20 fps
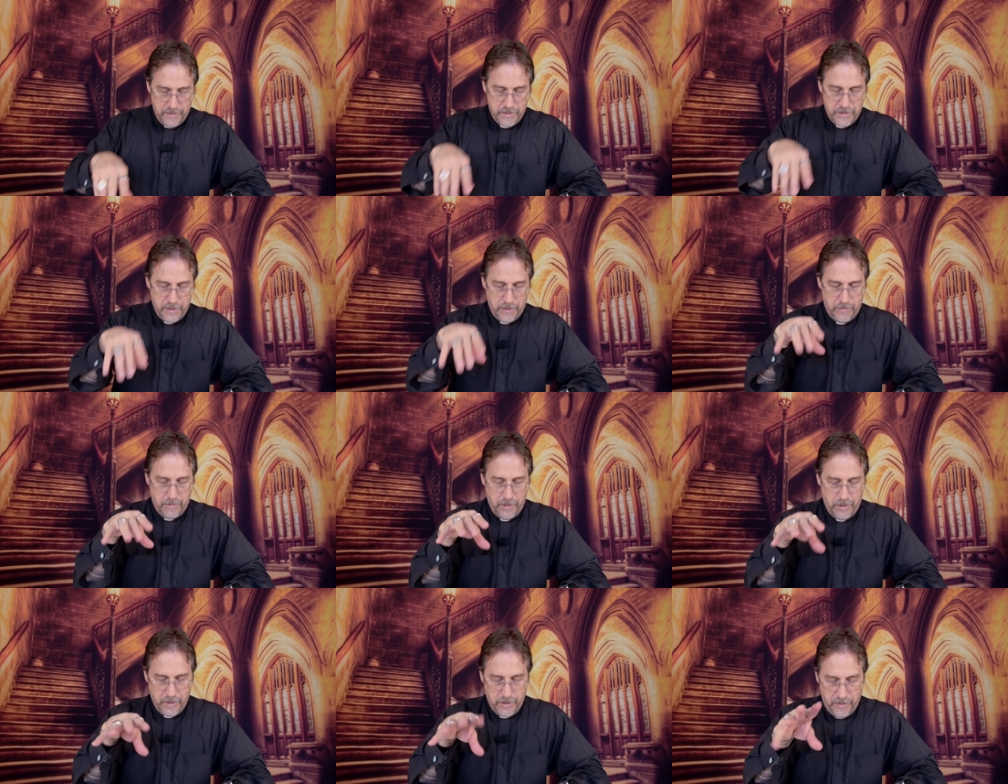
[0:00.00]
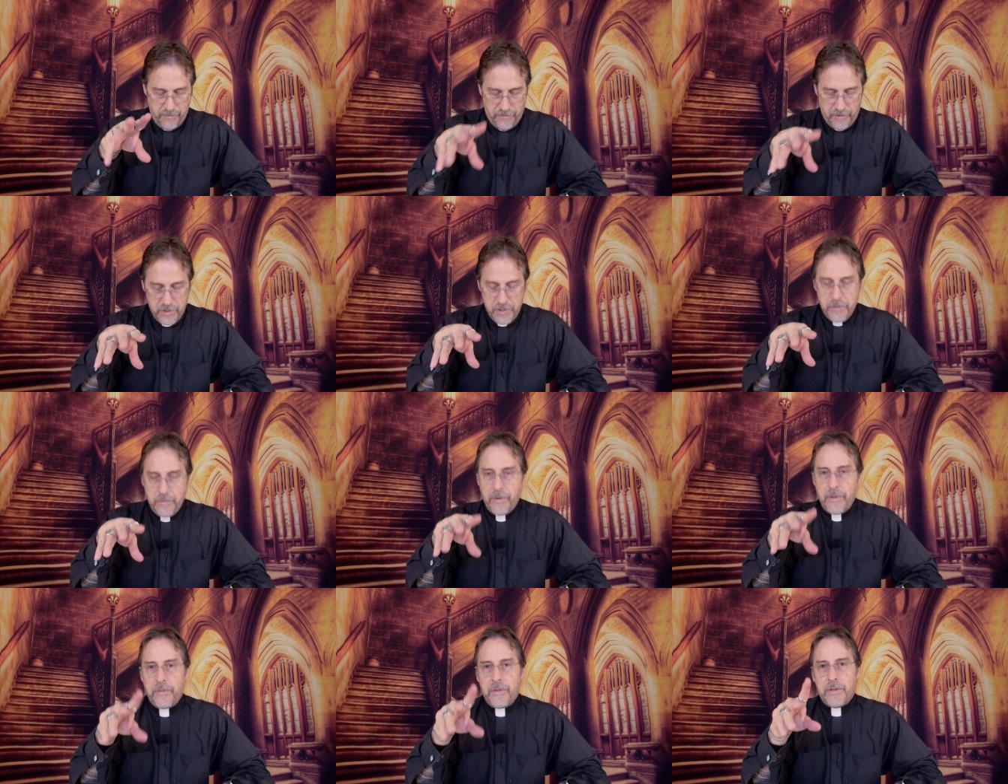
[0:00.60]
So we're looking at 1
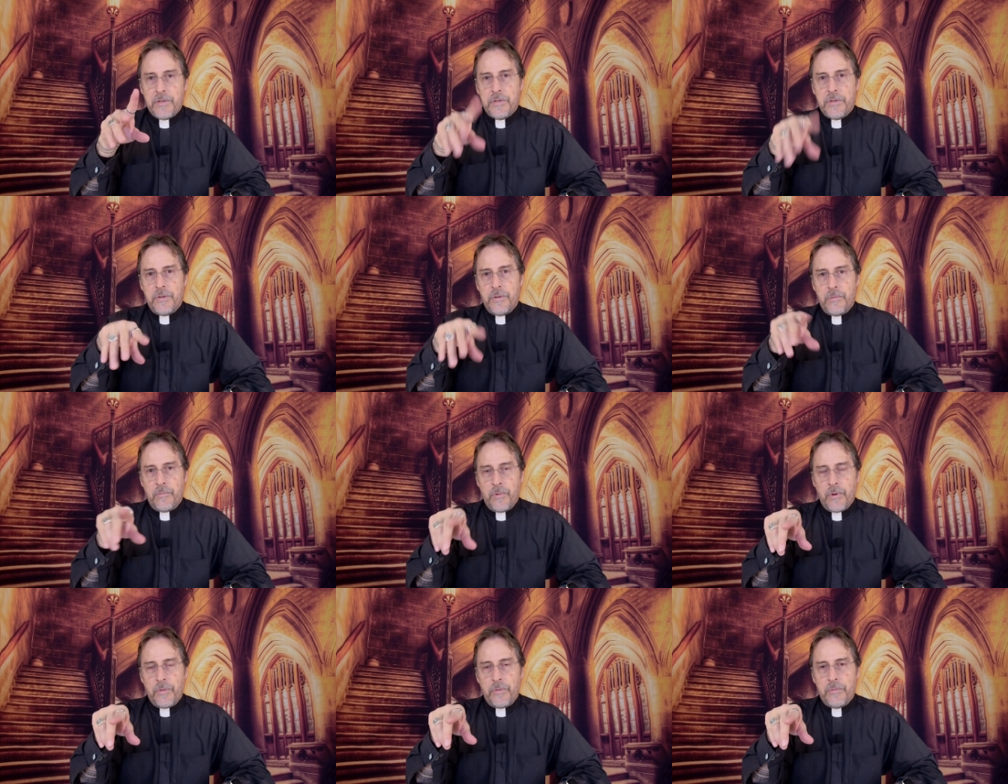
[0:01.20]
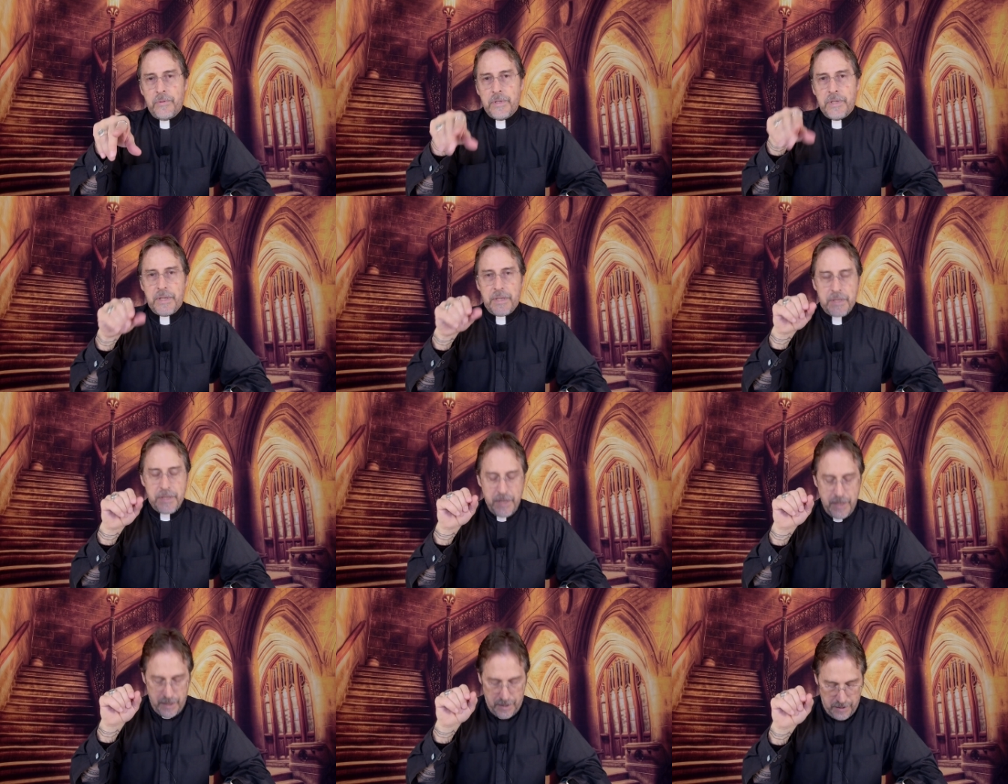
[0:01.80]
Corinthians 2 1 through
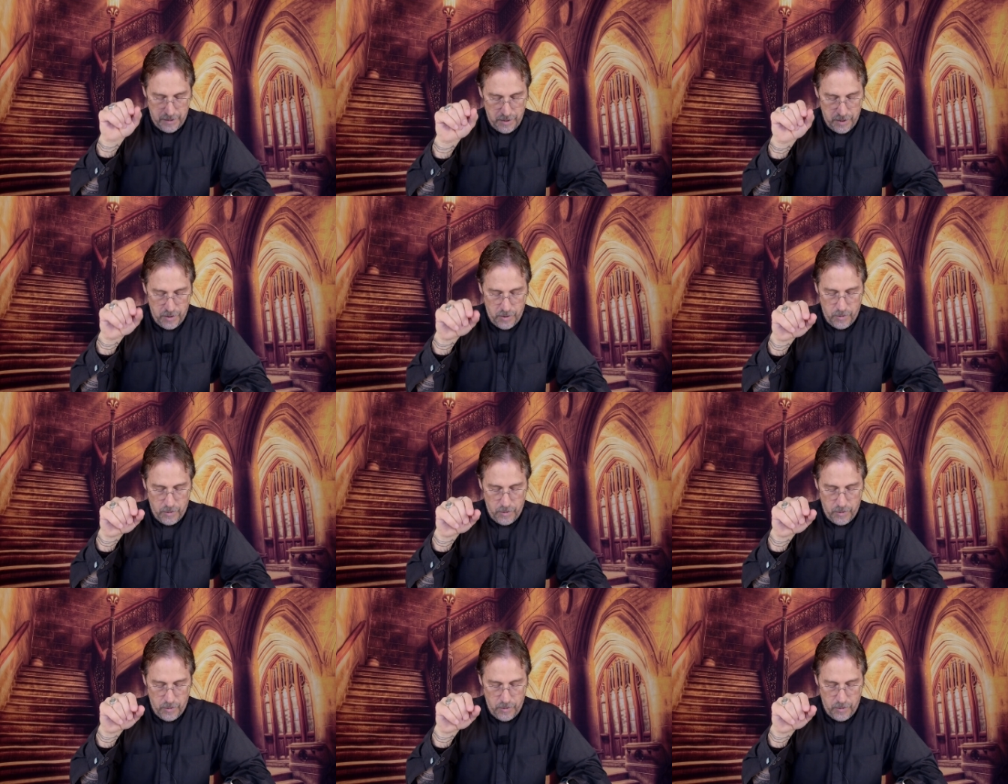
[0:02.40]
16.